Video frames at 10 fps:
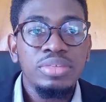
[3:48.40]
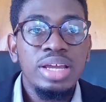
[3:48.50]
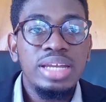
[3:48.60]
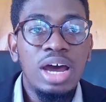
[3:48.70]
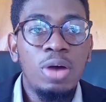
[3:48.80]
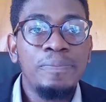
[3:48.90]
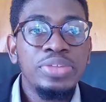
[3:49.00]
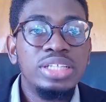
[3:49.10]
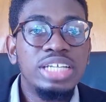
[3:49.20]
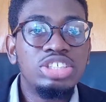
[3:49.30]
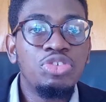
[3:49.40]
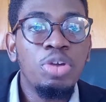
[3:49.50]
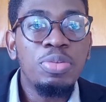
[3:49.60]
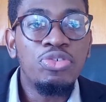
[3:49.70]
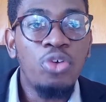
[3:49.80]
Now, in terms of your
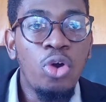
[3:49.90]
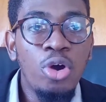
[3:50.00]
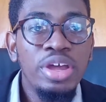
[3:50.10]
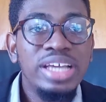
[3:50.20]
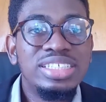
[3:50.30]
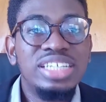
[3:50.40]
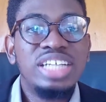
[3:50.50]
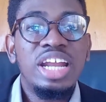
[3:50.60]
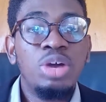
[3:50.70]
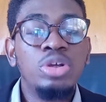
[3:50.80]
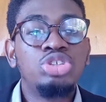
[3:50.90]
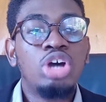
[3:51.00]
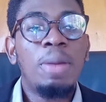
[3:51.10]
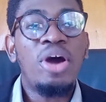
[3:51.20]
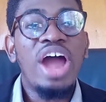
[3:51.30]
before, essentially you're going to
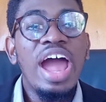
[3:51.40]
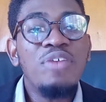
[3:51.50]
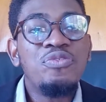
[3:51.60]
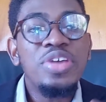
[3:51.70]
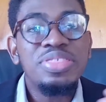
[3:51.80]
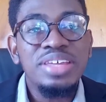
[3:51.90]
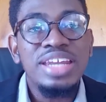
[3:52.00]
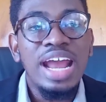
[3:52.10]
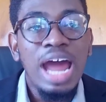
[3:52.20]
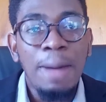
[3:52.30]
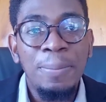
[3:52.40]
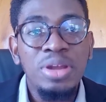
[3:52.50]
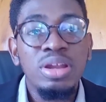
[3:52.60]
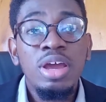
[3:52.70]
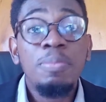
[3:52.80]
talk about everything that
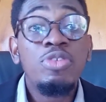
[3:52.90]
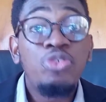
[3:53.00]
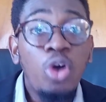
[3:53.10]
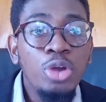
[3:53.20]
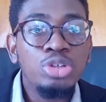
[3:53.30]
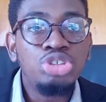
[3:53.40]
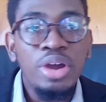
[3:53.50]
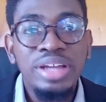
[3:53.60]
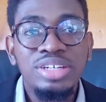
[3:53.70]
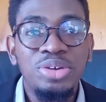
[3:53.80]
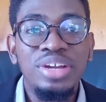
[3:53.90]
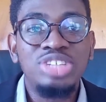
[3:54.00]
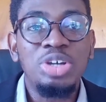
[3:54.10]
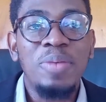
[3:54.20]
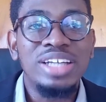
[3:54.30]
happened before you joined your
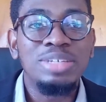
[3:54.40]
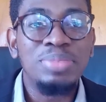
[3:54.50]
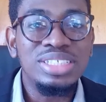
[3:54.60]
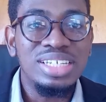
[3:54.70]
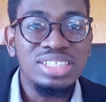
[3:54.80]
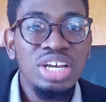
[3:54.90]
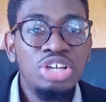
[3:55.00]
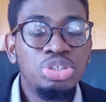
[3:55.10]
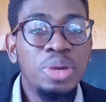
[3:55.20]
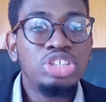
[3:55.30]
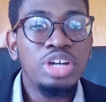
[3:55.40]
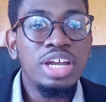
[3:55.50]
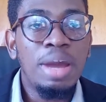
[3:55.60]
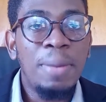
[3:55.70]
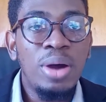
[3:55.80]
network marketing business. So we're talking
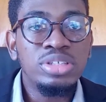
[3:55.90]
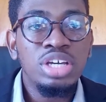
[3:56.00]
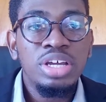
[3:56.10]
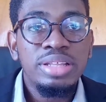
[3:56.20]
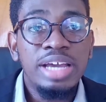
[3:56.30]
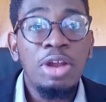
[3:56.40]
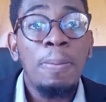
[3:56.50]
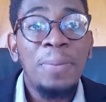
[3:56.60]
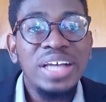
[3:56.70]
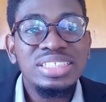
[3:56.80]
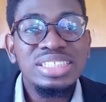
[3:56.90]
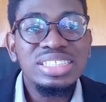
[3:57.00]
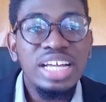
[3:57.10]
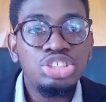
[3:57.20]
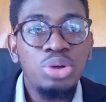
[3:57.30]
about the kind of passions
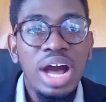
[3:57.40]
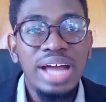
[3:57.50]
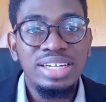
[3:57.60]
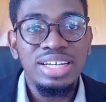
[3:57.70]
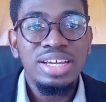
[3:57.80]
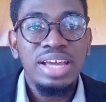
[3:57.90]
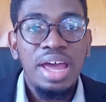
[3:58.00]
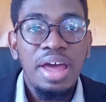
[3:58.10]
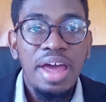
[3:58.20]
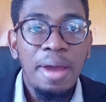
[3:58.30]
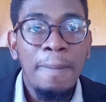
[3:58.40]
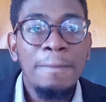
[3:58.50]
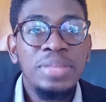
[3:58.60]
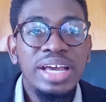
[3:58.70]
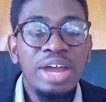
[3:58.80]
that you had,
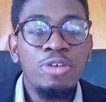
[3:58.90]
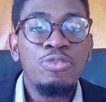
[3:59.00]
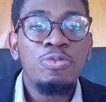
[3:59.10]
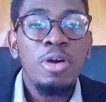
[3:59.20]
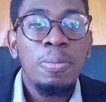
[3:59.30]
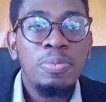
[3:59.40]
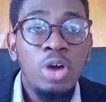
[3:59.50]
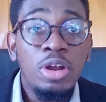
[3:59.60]
the